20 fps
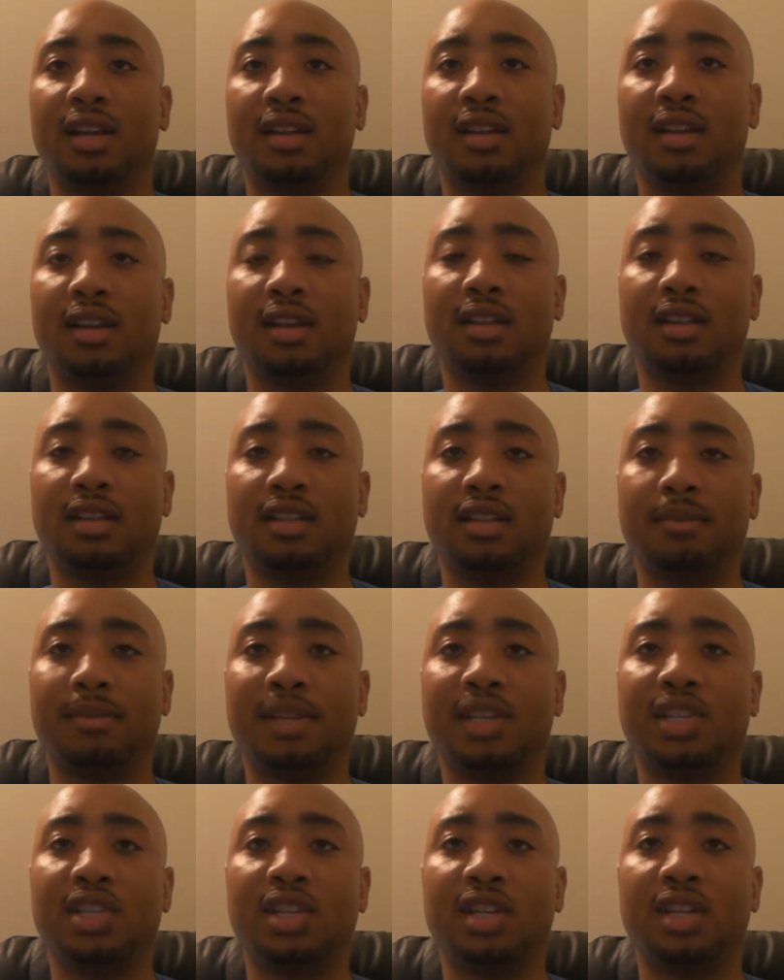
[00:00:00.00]
the
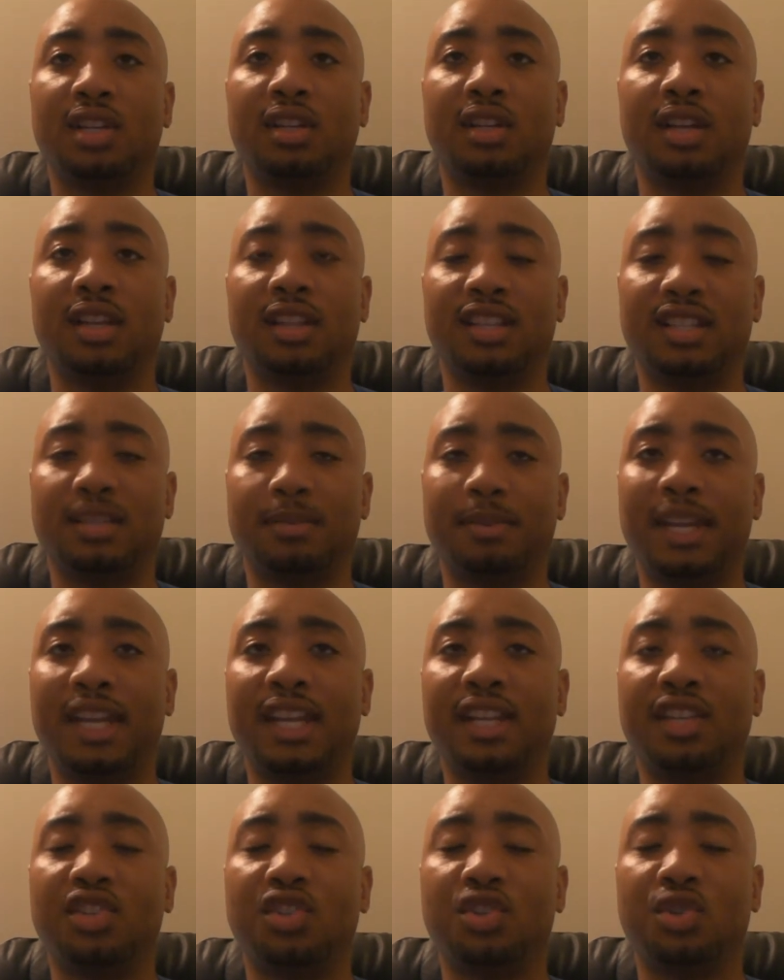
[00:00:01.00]
submission and the
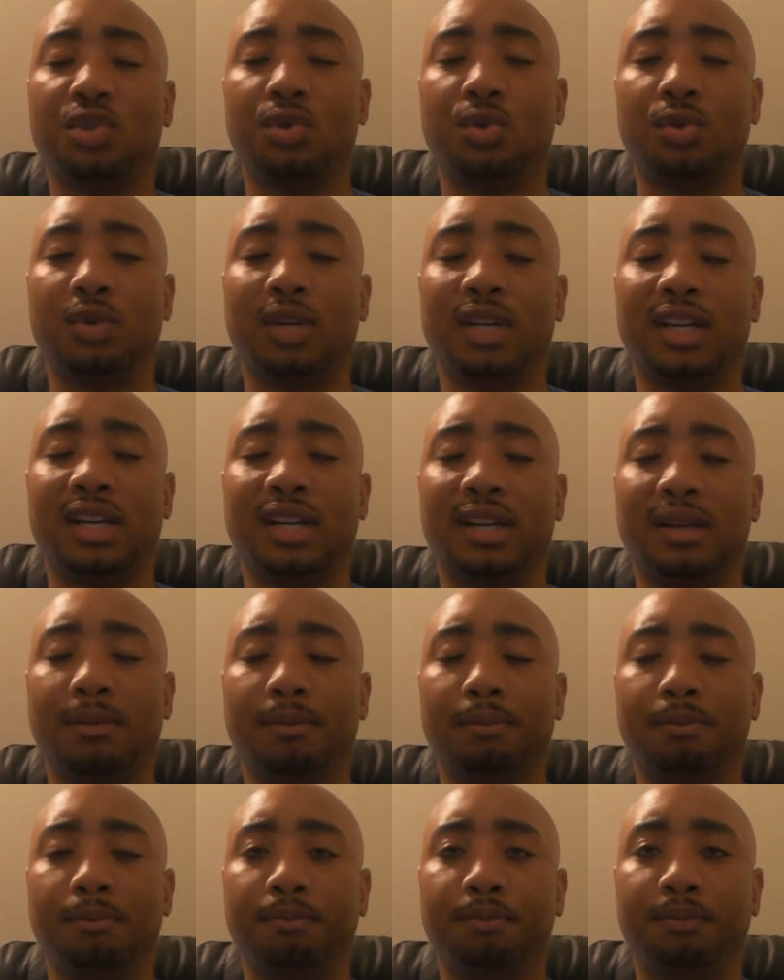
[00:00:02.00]
speed
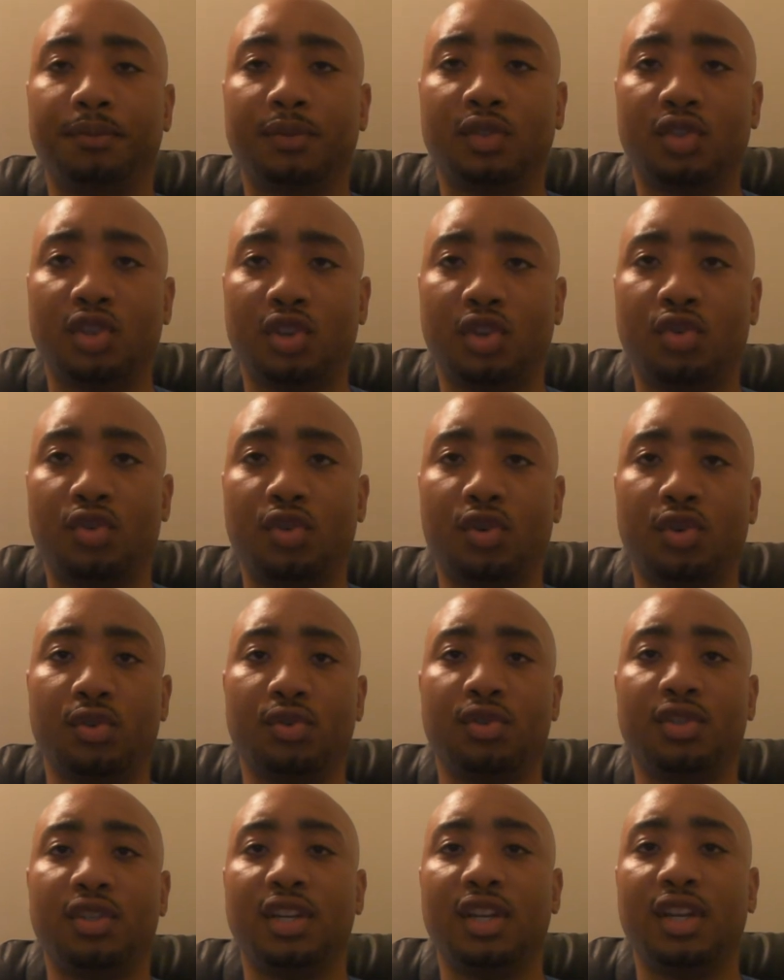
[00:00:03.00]
to
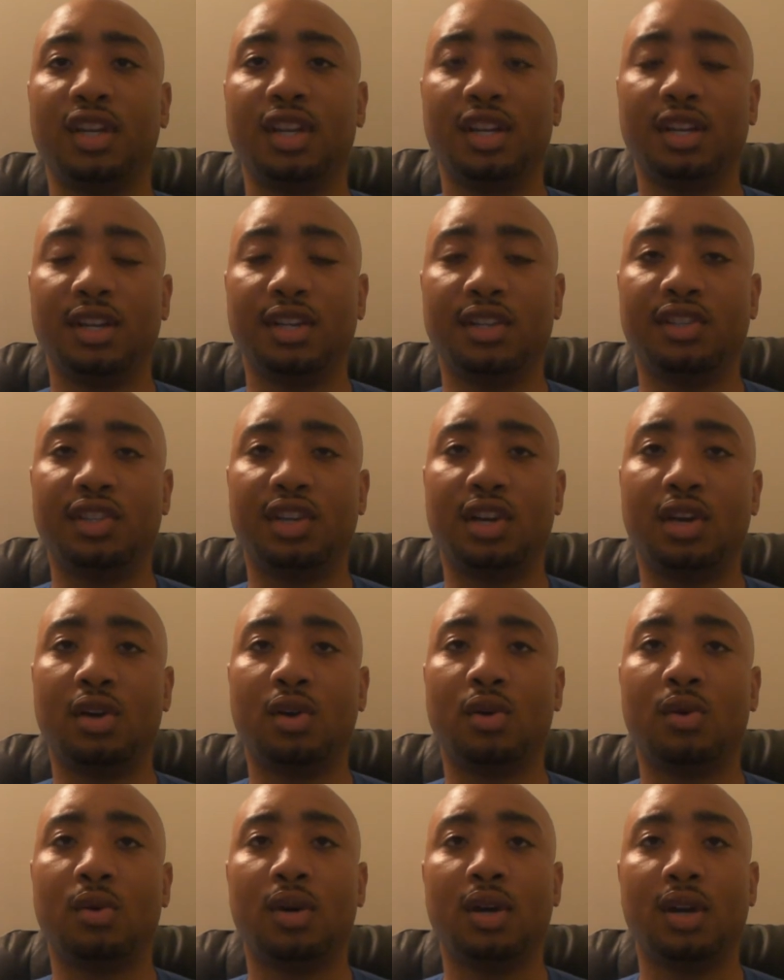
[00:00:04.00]
Cruz.
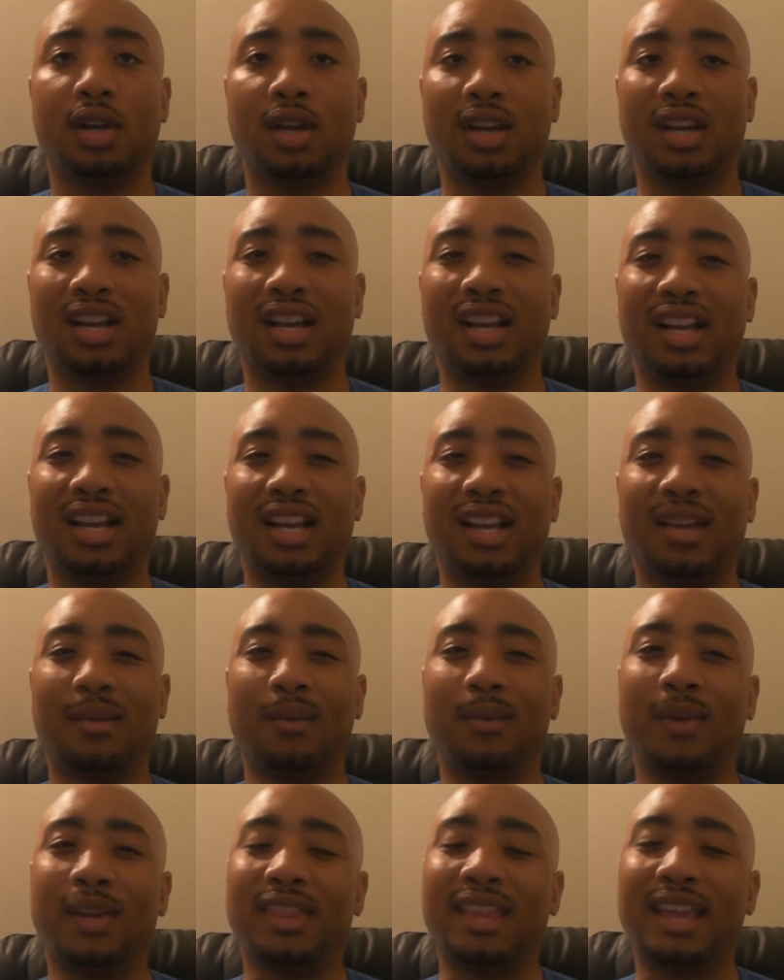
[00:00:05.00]
So
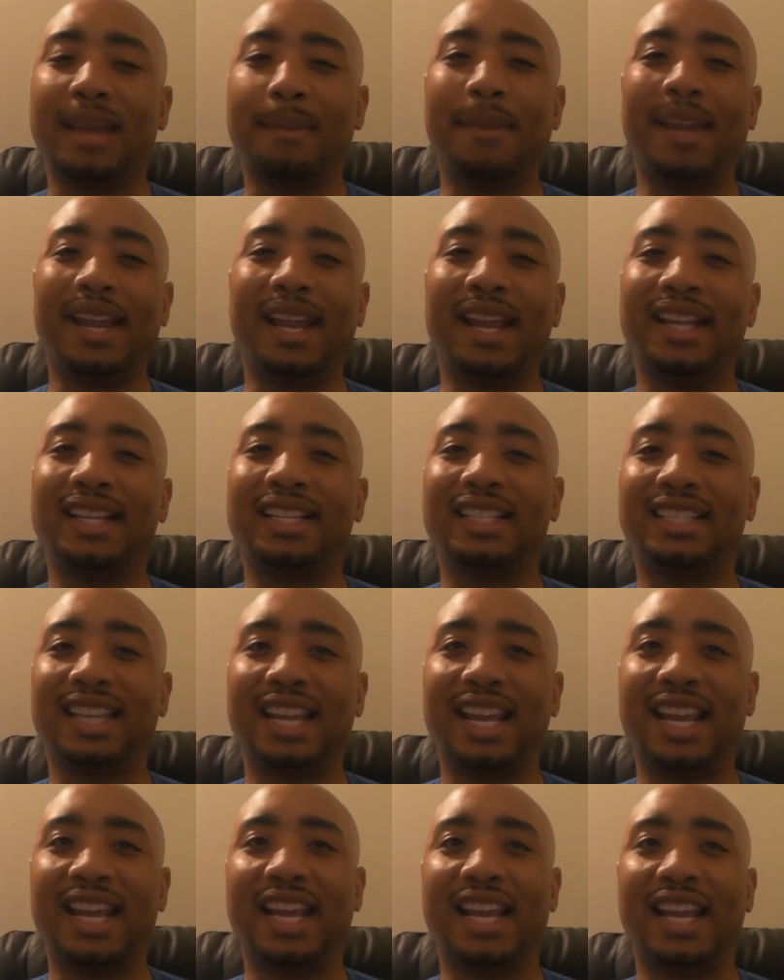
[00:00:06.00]
with that being
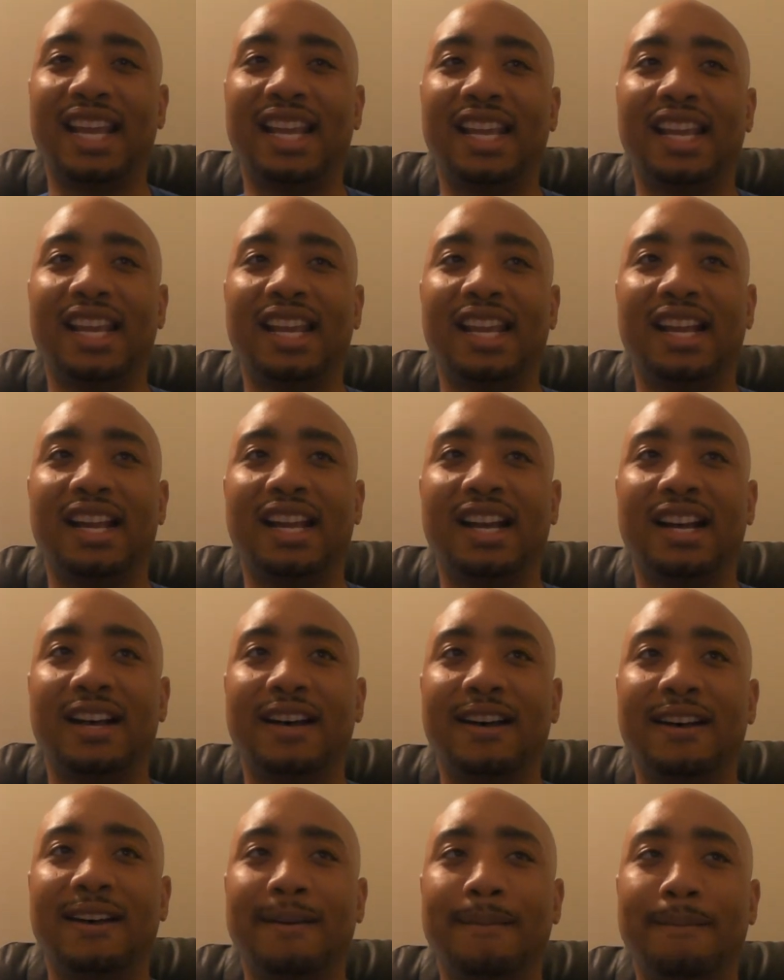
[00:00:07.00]
said,
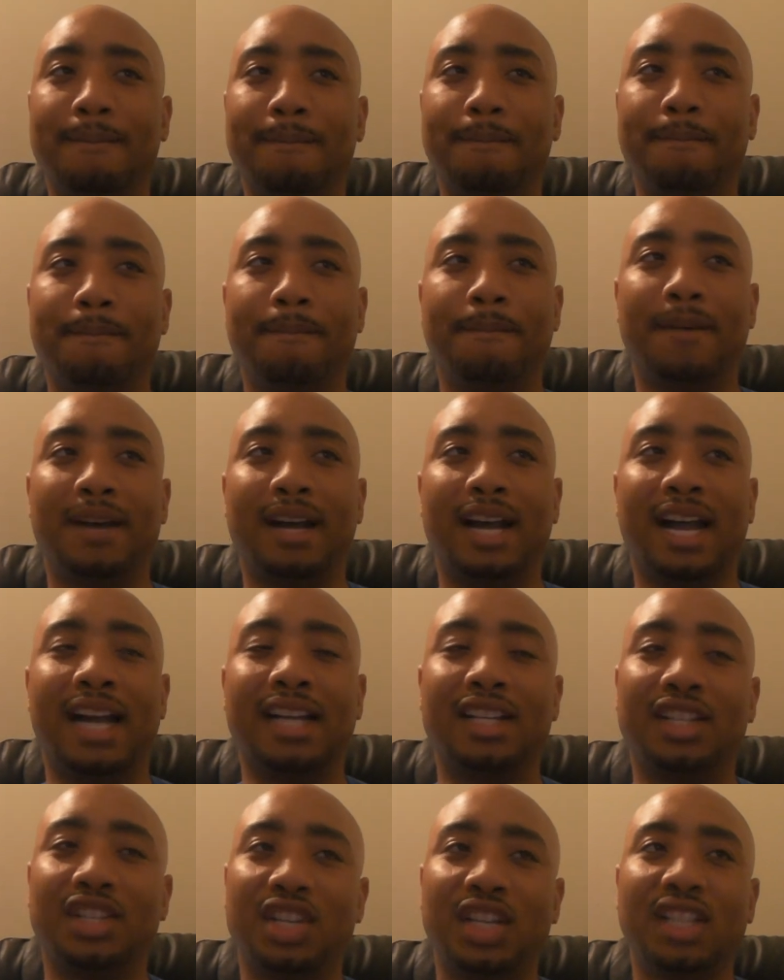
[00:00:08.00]

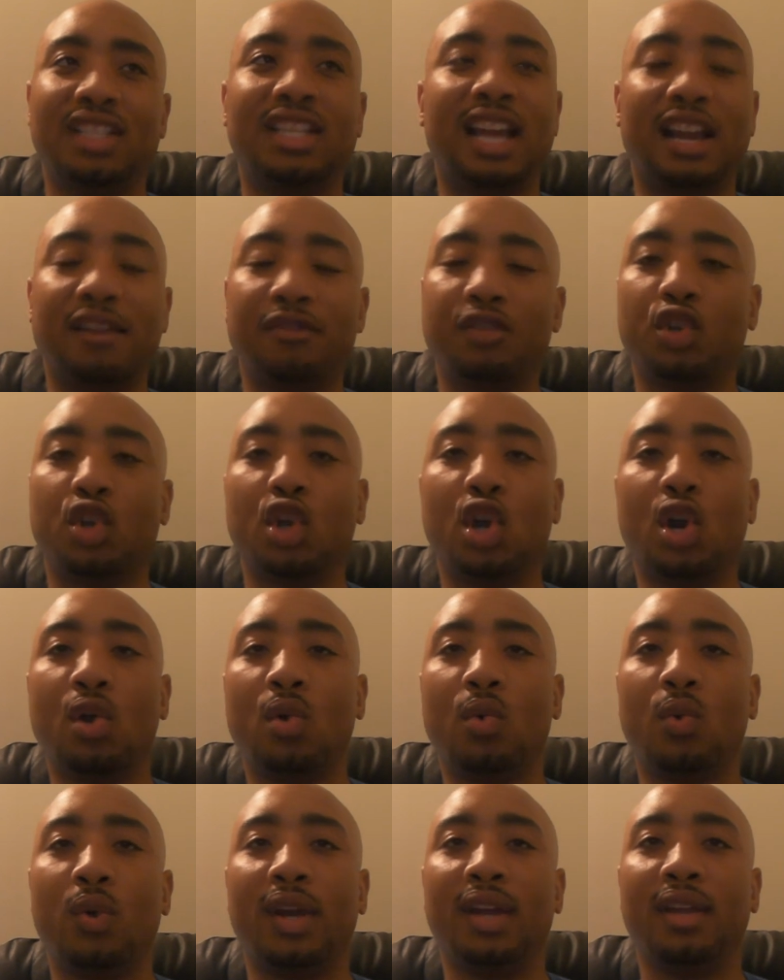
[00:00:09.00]
I just have to
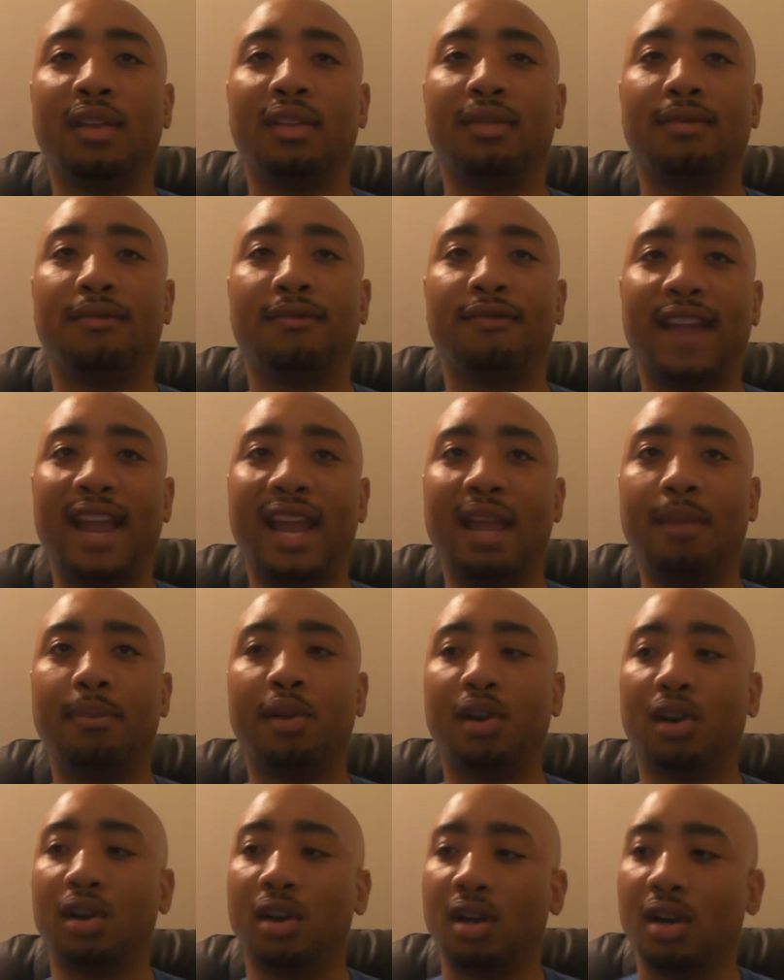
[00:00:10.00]
go with
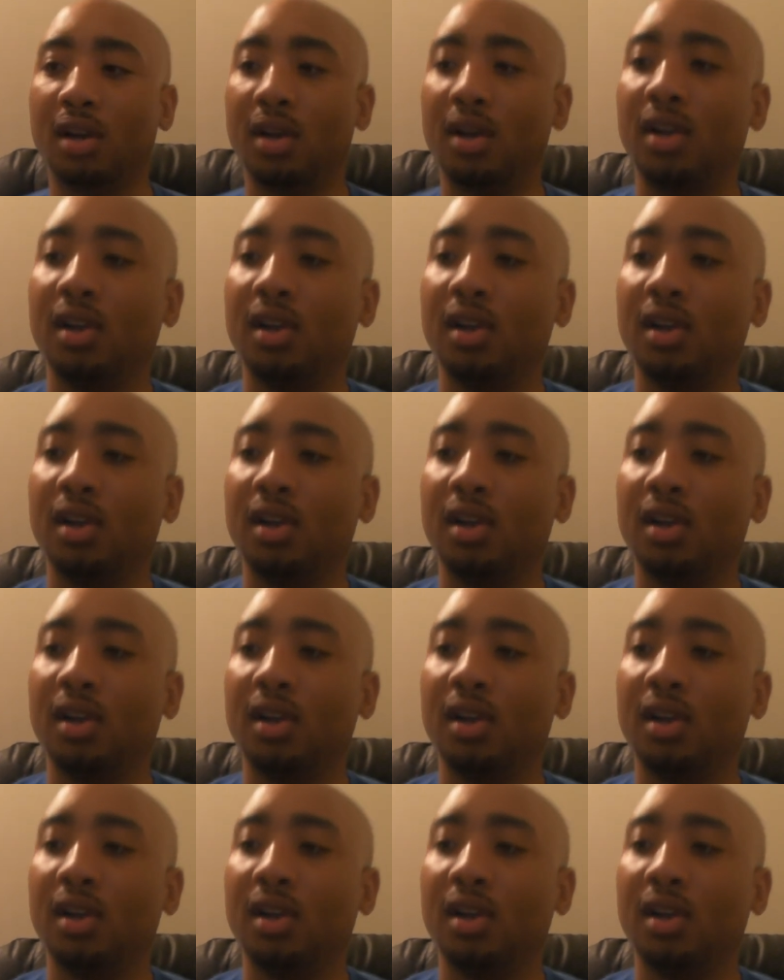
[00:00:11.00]
Faber.